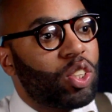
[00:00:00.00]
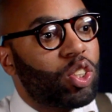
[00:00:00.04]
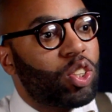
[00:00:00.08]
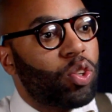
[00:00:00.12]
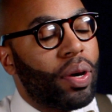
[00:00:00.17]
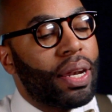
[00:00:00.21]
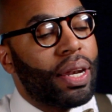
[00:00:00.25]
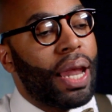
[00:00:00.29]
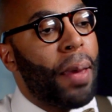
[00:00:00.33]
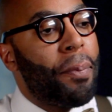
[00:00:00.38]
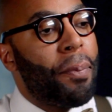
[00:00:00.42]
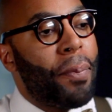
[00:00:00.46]
So
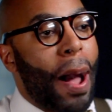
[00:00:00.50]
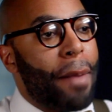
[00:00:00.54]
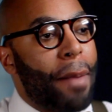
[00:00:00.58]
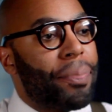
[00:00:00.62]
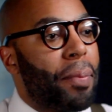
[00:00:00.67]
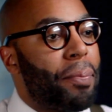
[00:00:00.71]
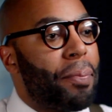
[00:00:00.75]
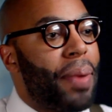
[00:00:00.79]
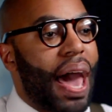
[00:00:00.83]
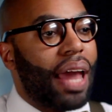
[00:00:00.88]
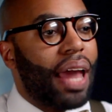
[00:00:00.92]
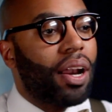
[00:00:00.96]
in hip hop,
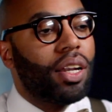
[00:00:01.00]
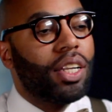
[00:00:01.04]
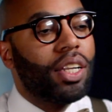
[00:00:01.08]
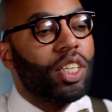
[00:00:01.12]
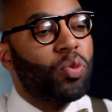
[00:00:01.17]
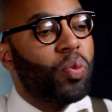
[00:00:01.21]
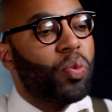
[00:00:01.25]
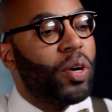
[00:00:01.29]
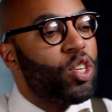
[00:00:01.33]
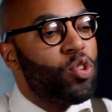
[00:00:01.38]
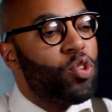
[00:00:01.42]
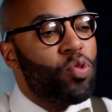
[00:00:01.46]
the battle
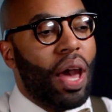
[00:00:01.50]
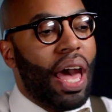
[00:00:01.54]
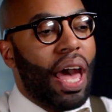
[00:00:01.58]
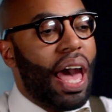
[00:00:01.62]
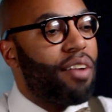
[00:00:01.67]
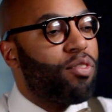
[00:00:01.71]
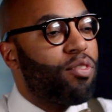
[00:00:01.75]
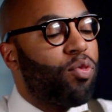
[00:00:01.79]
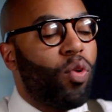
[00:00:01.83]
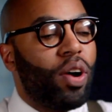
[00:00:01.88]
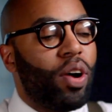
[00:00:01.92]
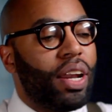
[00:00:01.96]
is when you
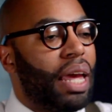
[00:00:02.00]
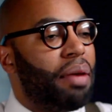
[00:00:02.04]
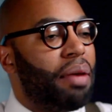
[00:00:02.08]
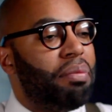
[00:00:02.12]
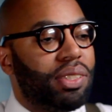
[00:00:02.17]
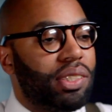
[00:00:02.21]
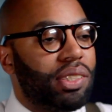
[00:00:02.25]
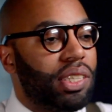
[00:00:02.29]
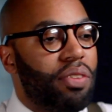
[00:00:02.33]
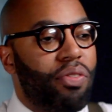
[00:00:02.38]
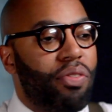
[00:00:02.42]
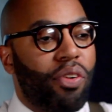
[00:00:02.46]
have one
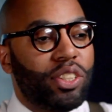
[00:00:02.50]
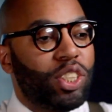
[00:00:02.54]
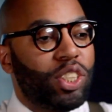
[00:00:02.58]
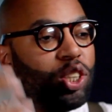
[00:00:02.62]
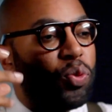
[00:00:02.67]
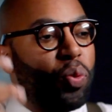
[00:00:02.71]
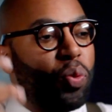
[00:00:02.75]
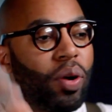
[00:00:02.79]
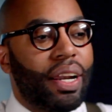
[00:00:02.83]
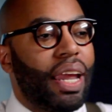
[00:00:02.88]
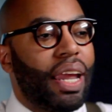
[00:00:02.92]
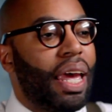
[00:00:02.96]
MC
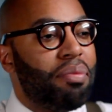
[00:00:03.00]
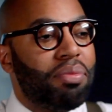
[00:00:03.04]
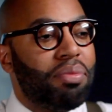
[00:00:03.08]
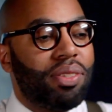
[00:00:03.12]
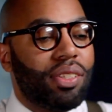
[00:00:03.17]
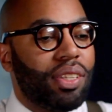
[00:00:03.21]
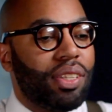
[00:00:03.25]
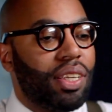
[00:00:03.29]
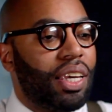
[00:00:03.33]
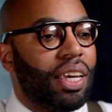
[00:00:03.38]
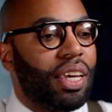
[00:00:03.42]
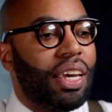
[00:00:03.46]
versus one
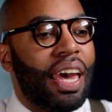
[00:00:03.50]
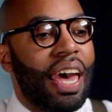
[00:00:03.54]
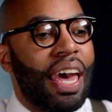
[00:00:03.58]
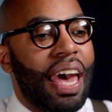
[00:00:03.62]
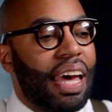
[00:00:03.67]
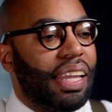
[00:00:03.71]
MC.